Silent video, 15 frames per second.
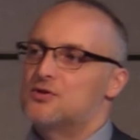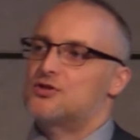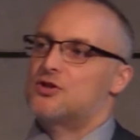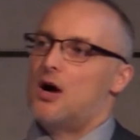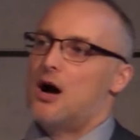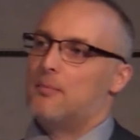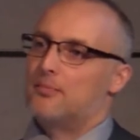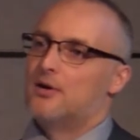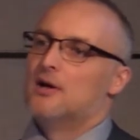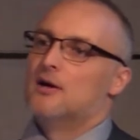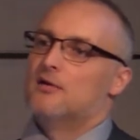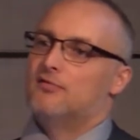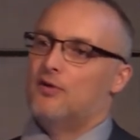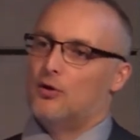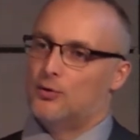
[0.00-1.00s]
stop
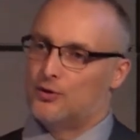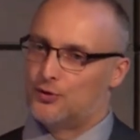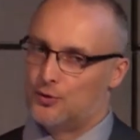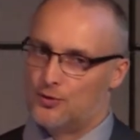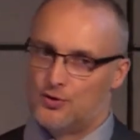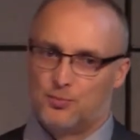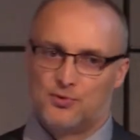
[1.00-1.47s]
following through with the